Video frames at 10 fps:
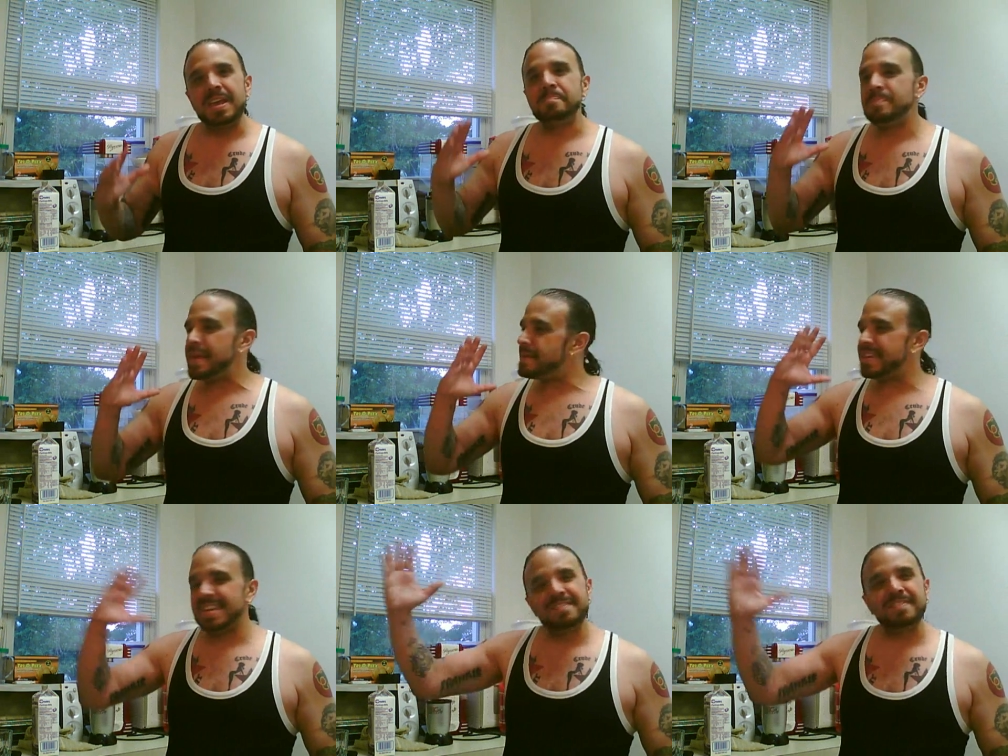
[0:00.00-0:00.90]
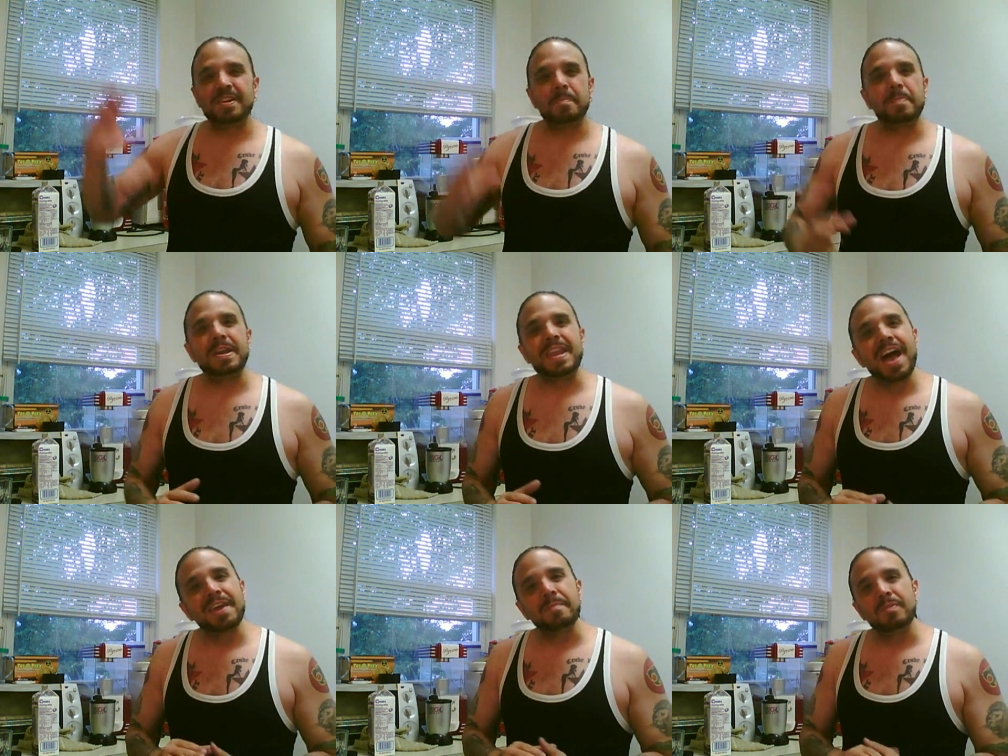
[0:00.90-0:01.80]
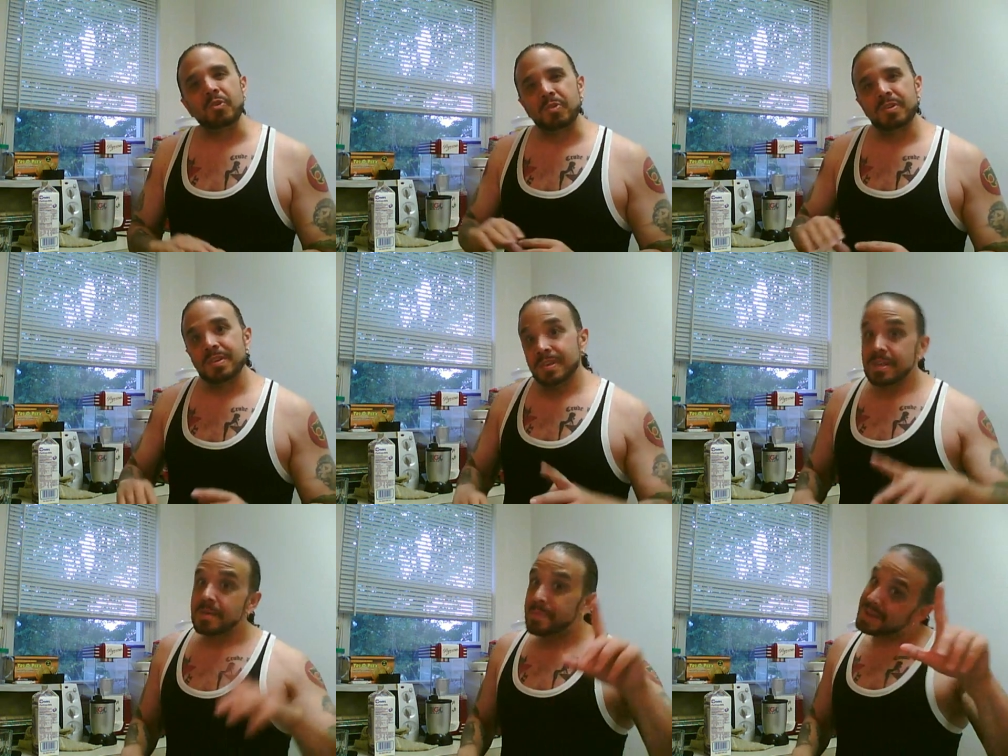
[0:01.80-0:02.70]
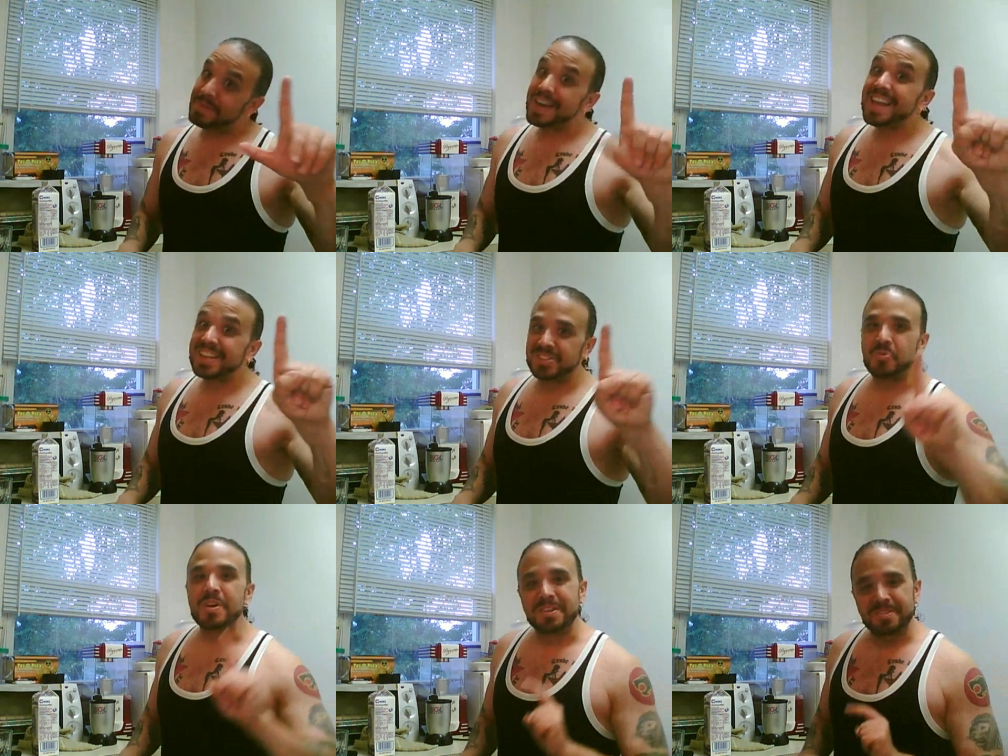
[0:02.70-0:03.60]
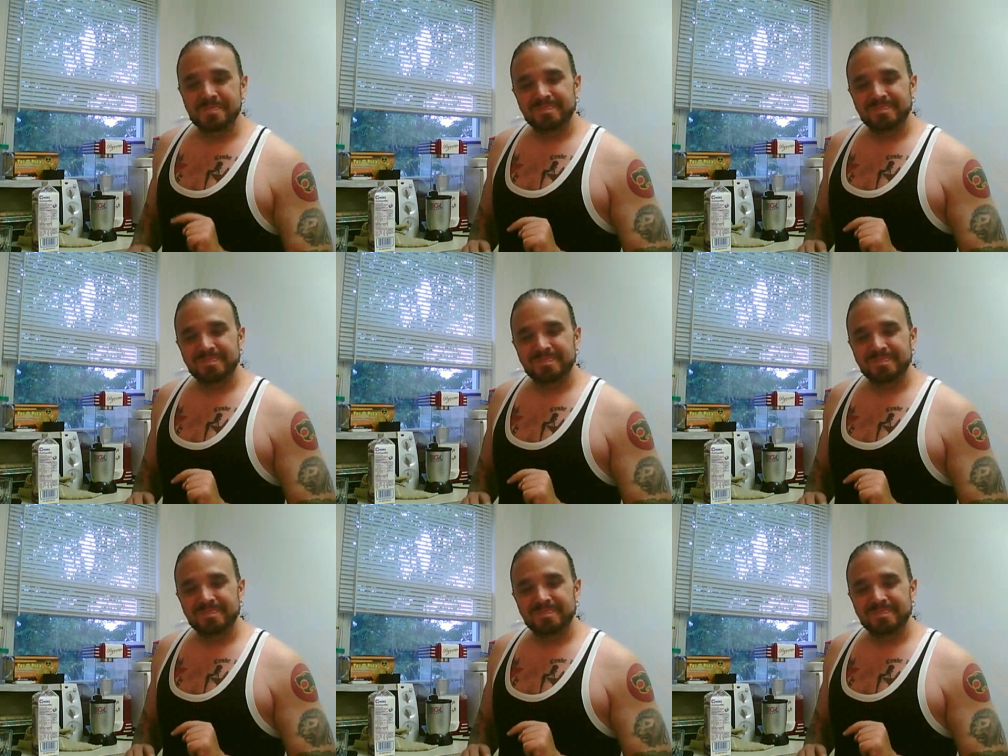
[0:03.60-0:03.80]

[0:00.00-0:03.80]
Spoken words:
and maybe even a banana milk, made by Nesquik.